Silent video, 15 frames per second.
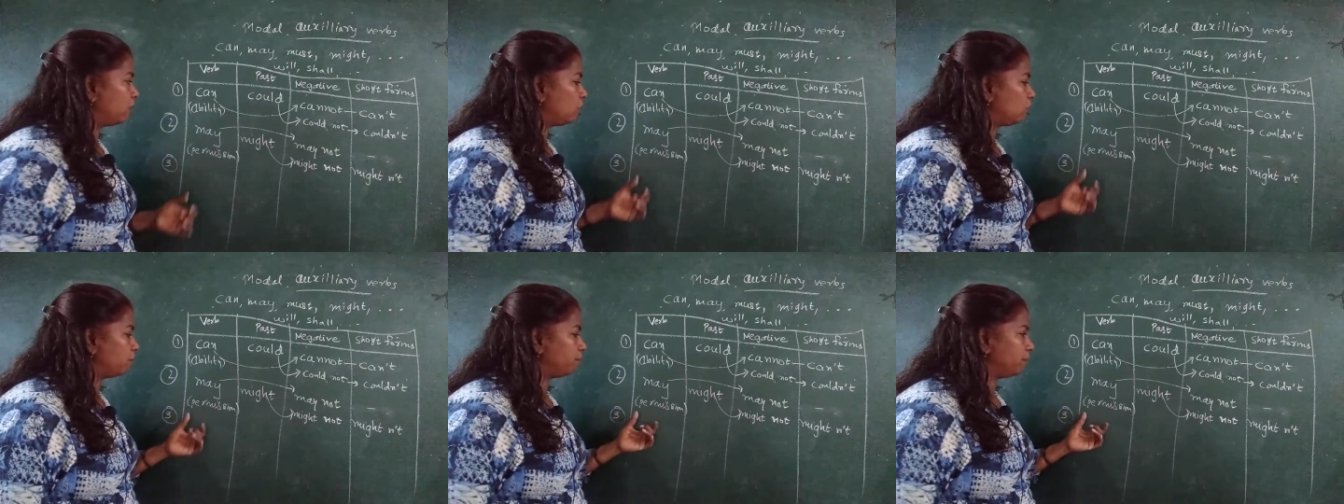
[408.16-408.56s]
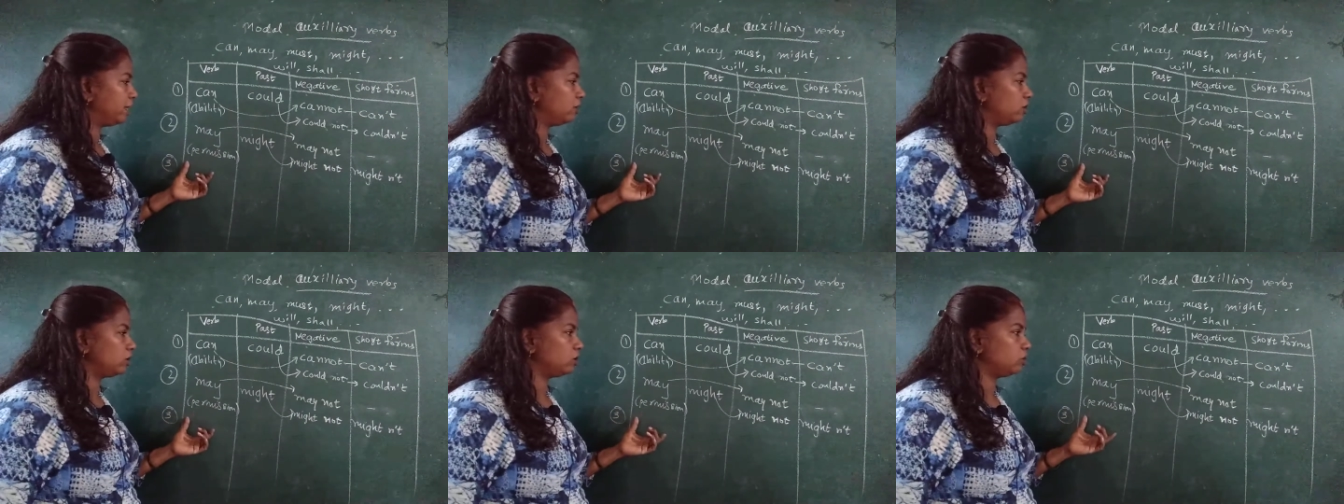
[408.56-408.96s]
Now may
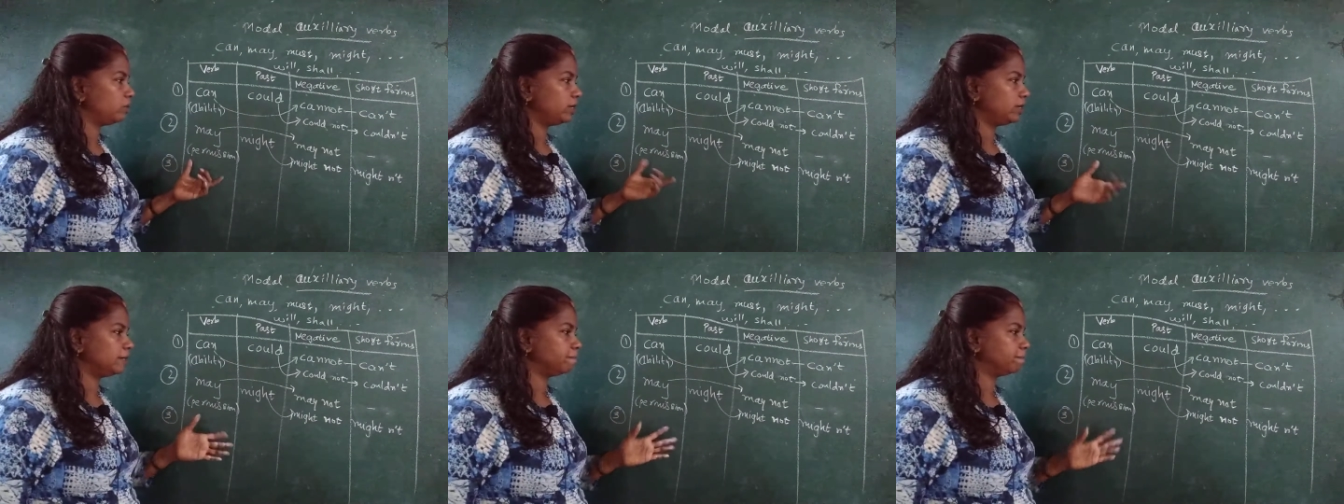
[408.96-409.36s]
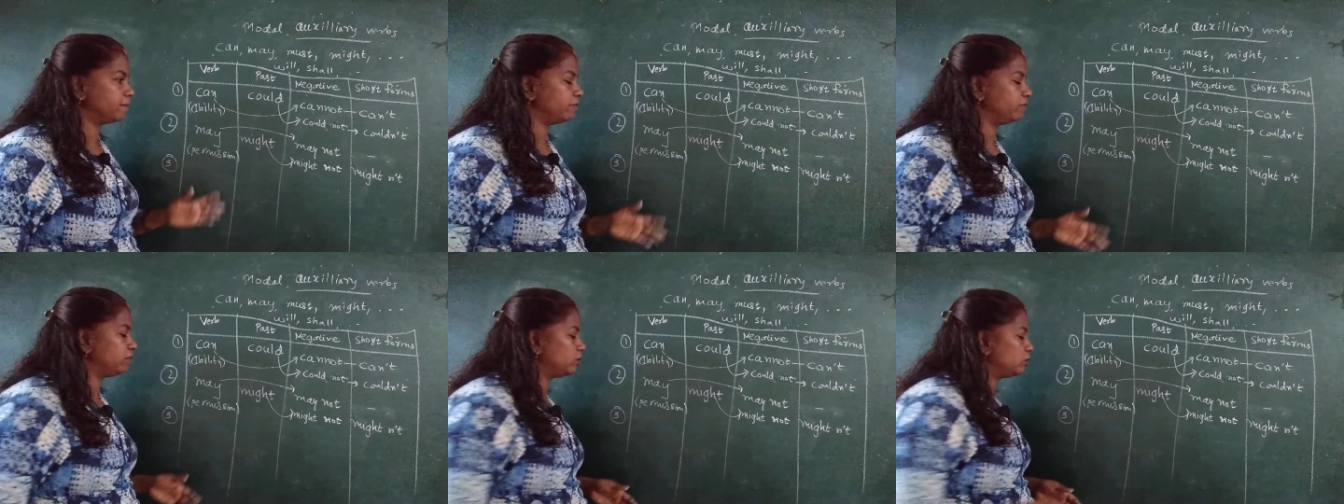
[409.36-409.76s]
not over,
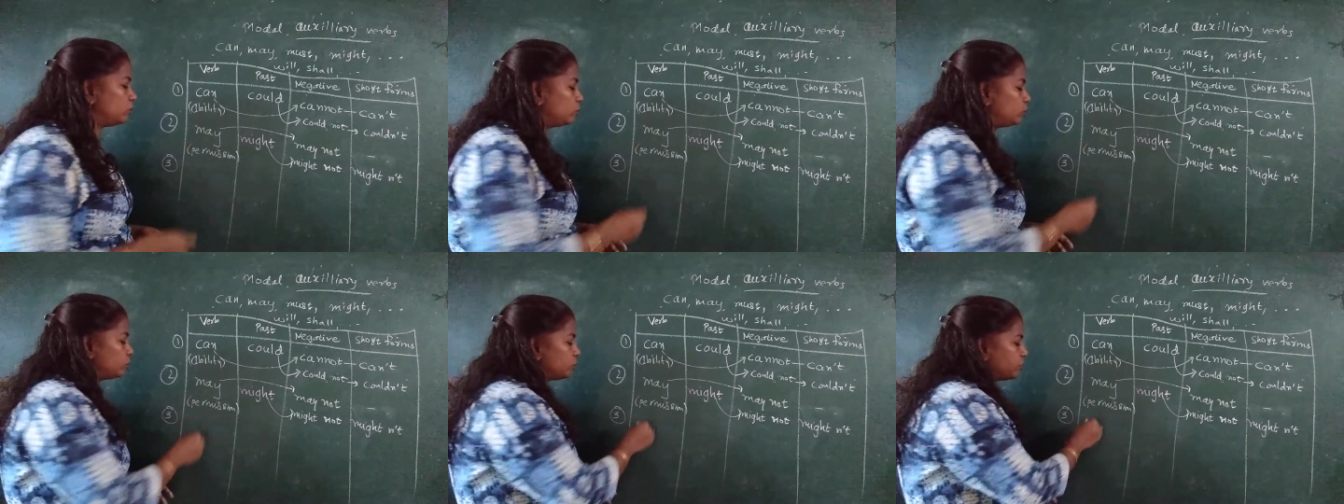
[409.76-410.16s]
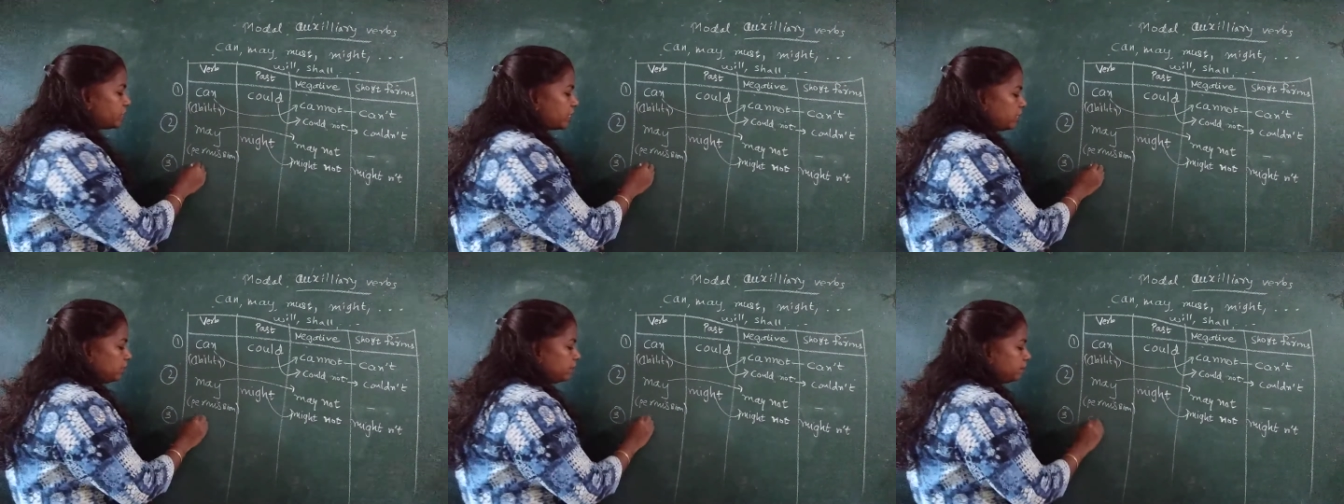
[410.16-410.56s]
we will go to
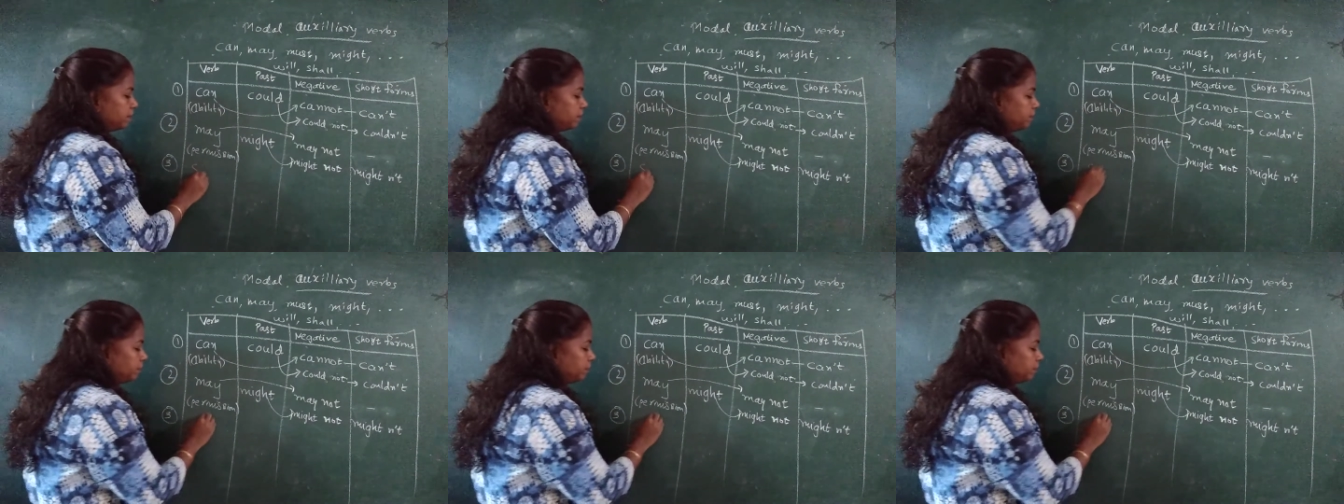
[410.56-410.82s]
shall.